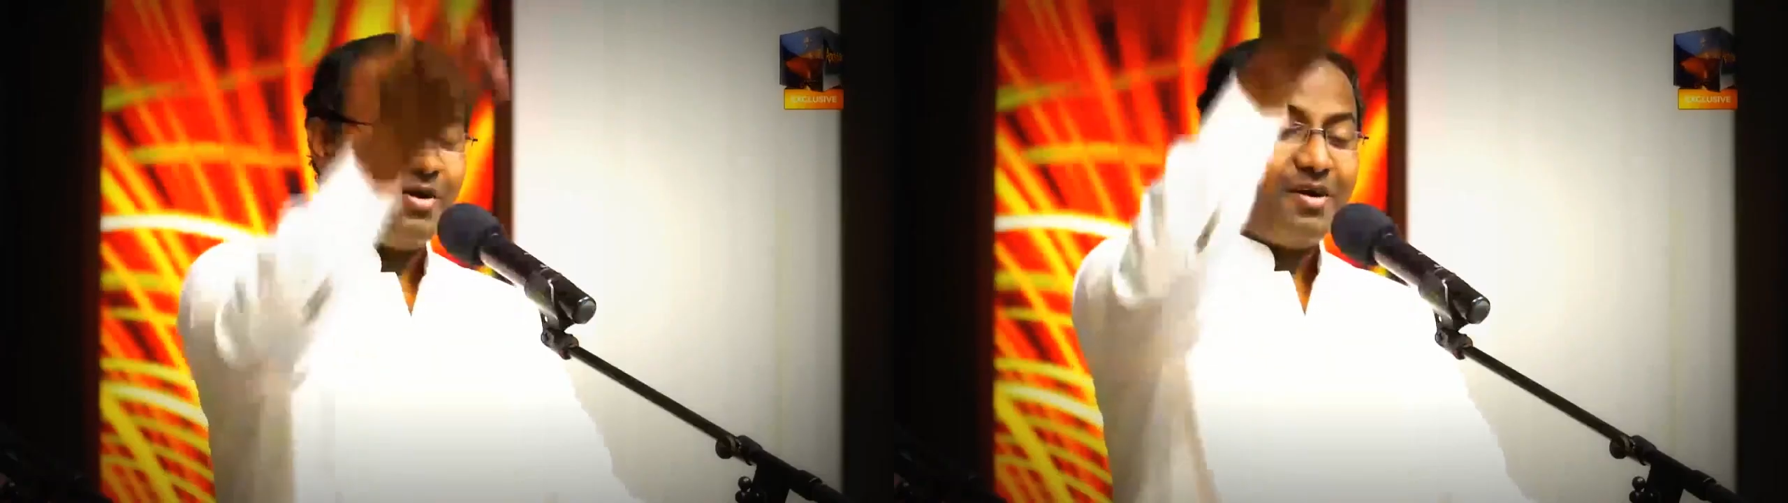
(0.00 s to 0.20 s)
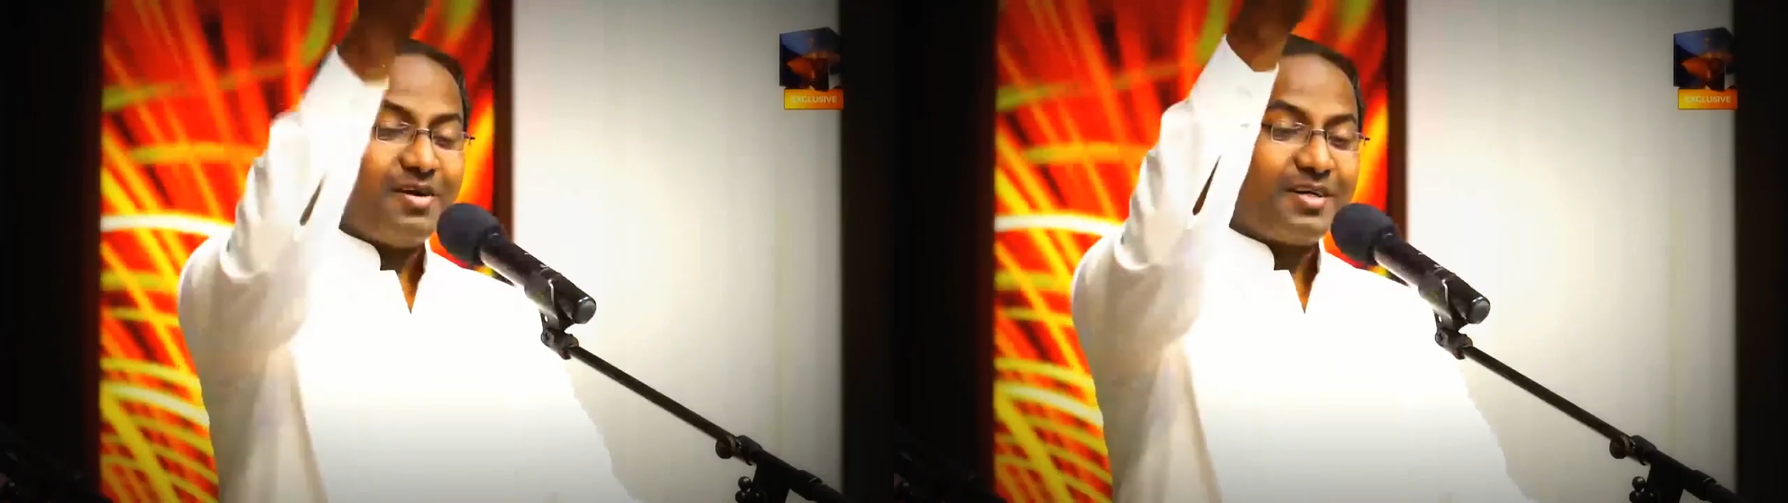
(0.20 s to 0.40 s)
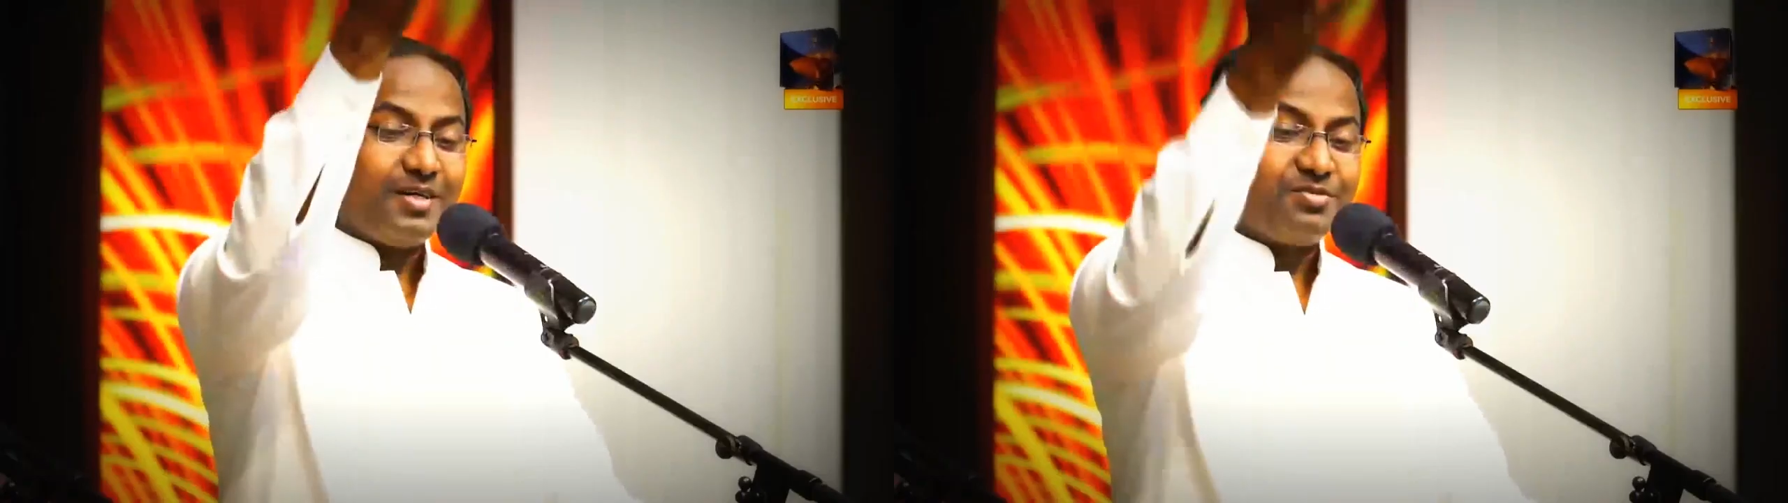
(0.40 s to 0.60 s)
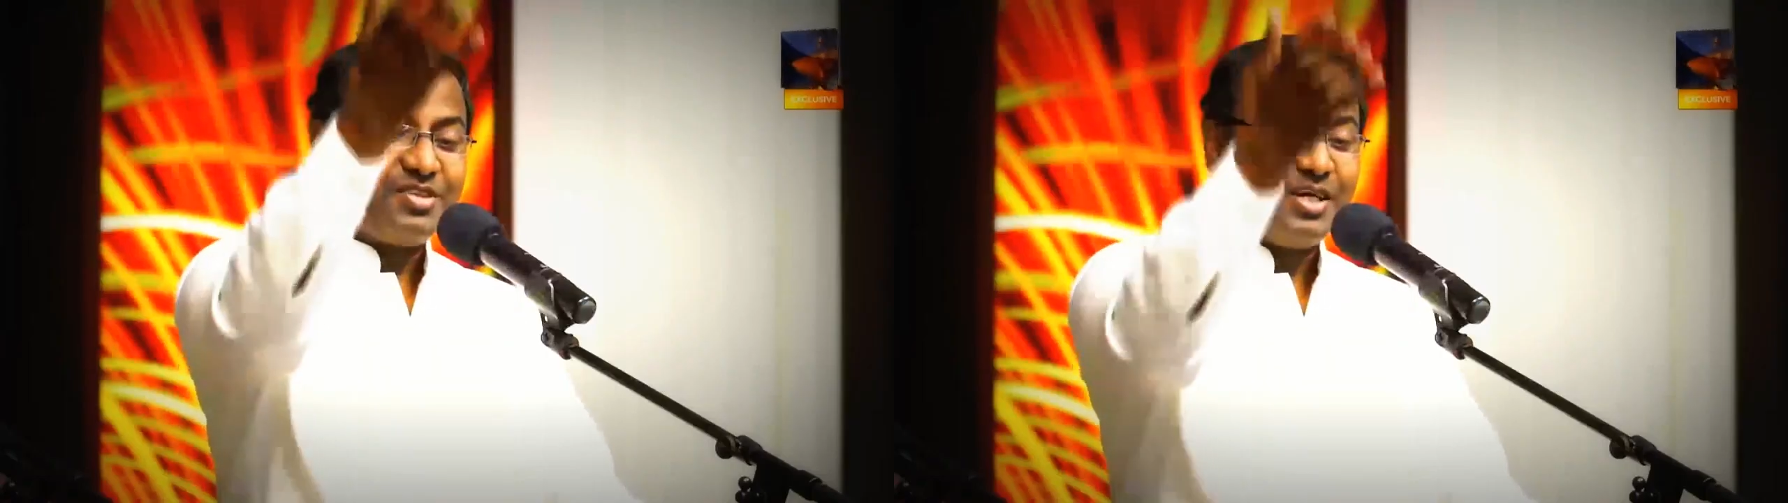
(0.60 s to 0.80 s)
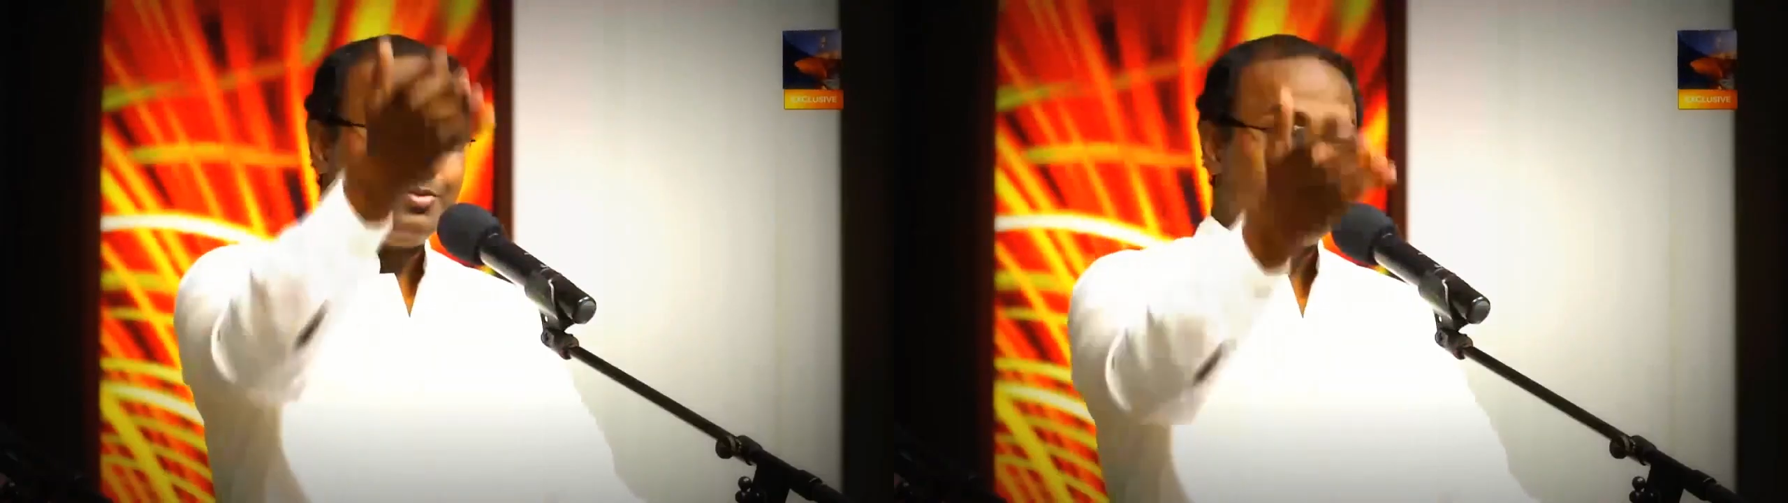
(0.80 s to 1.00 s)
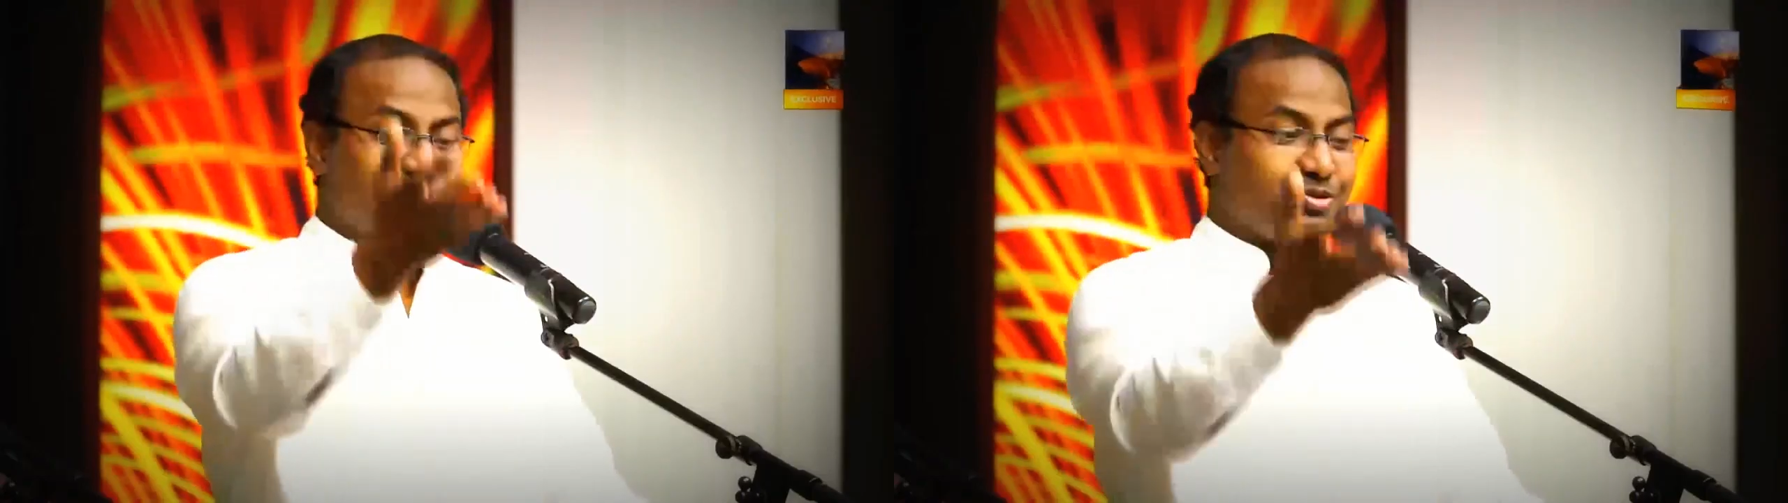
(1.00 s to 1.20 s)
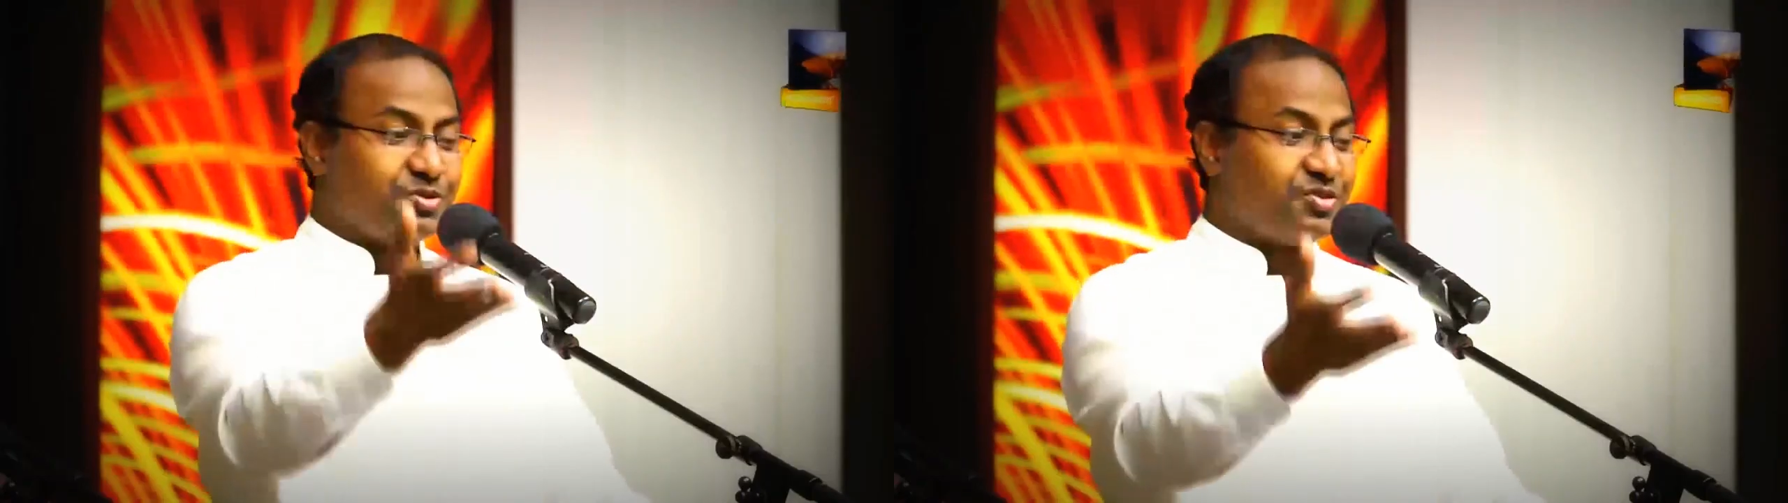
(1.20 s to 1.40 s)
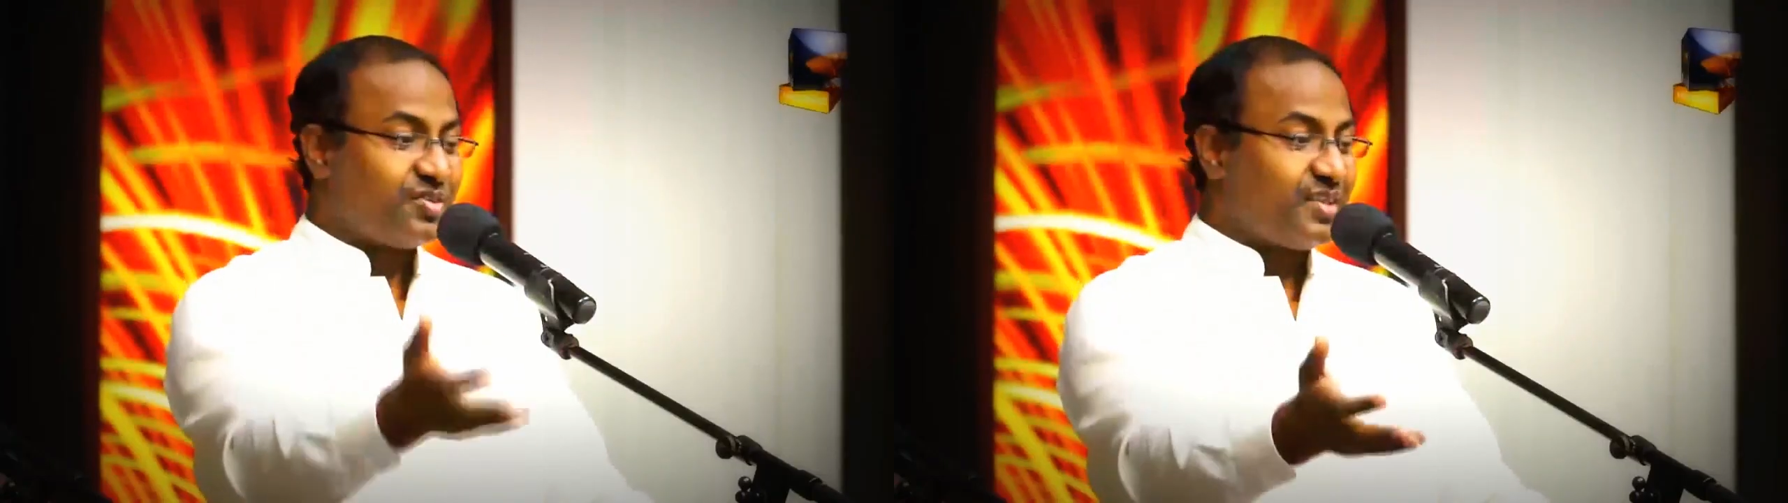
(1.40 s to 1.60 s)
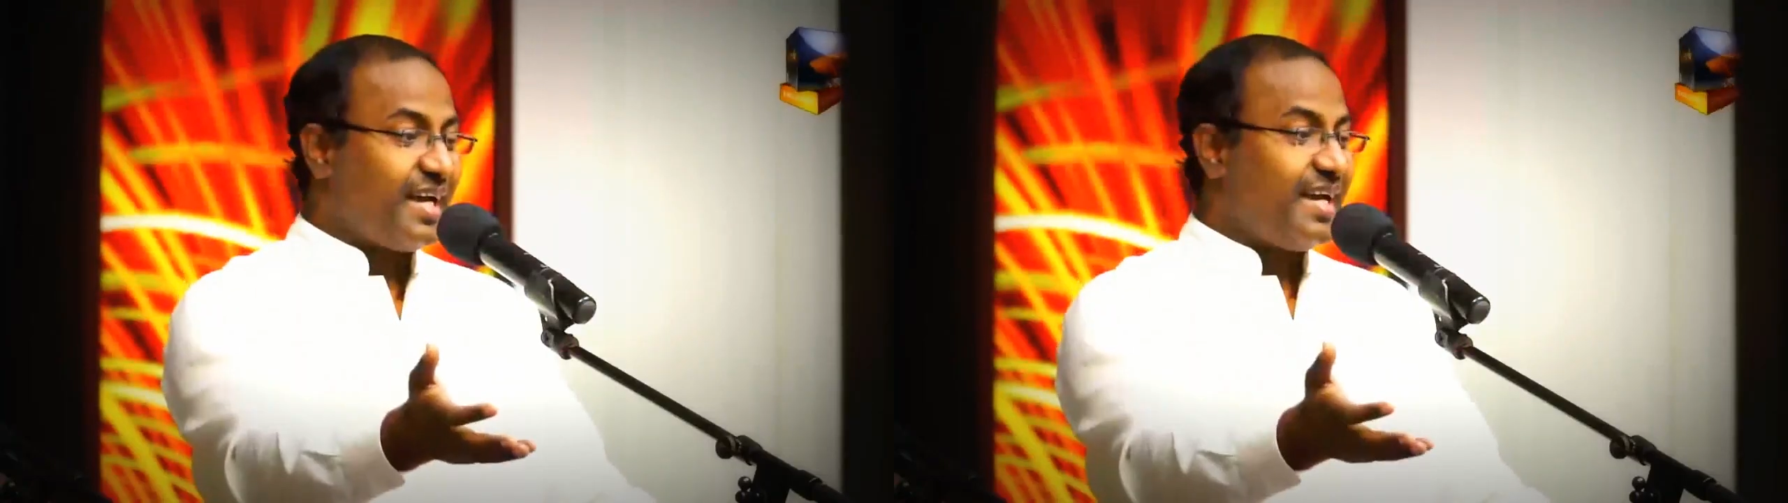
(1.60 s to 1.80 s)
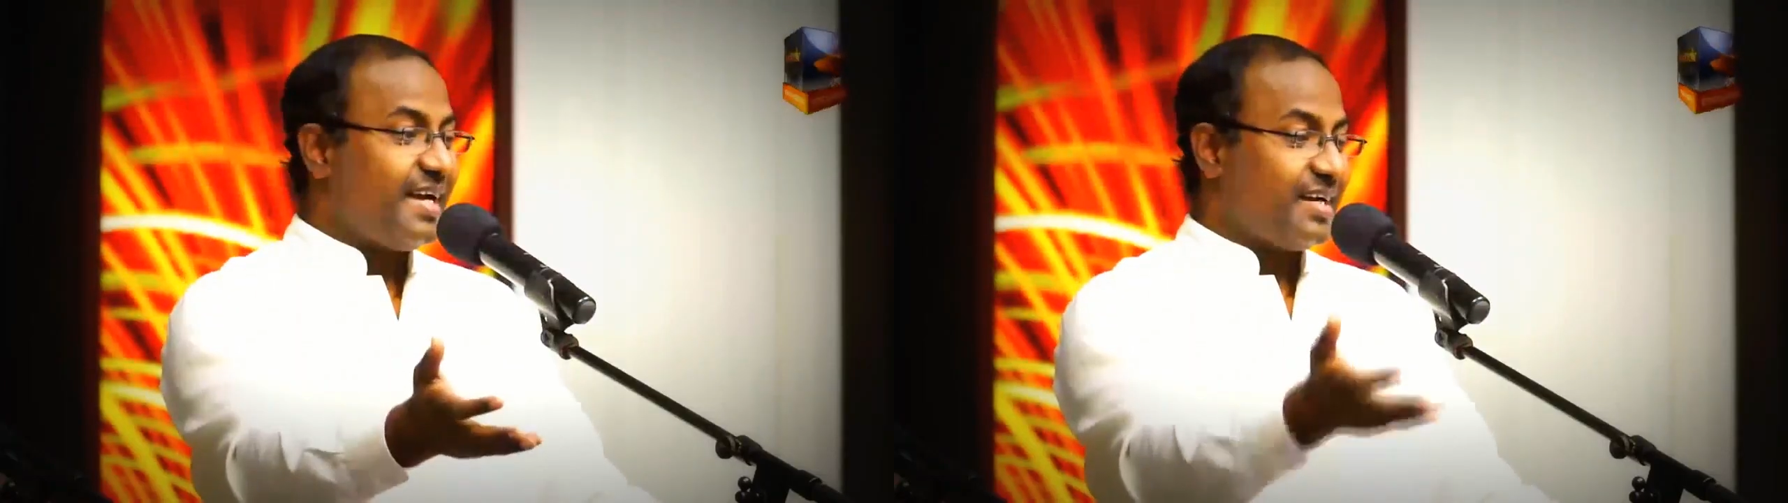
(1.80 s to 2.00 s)
God comes down to
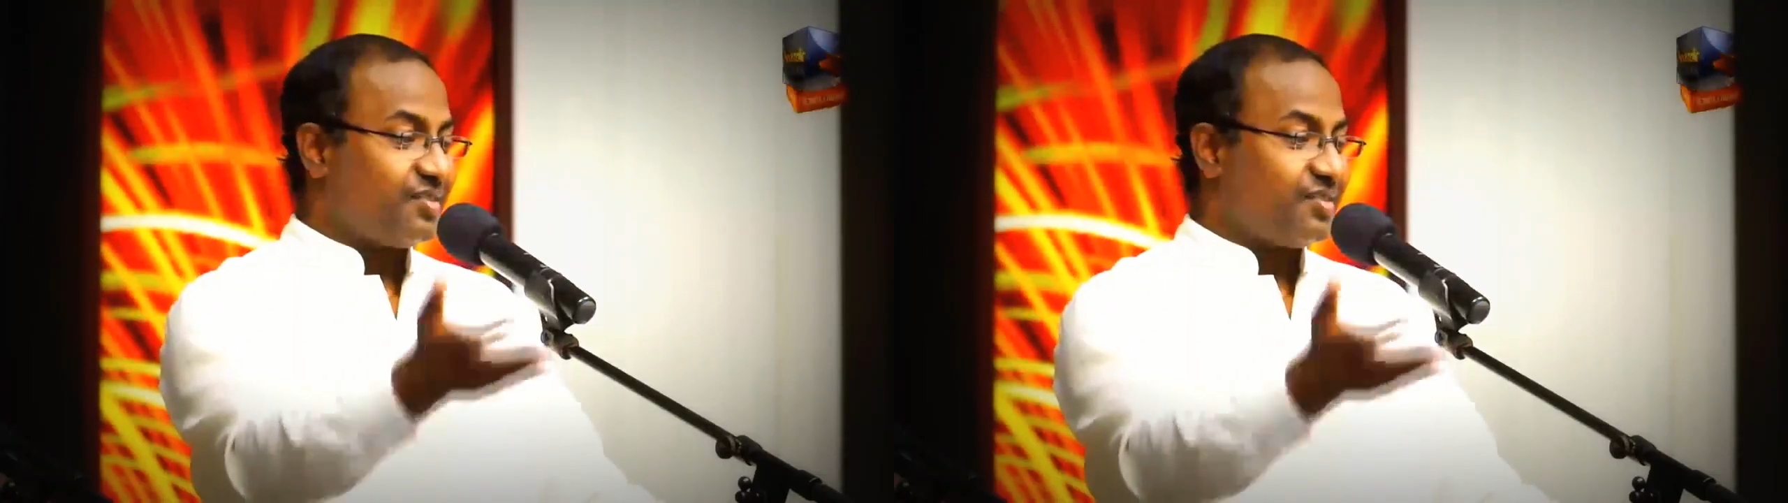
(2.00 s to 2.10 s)
stay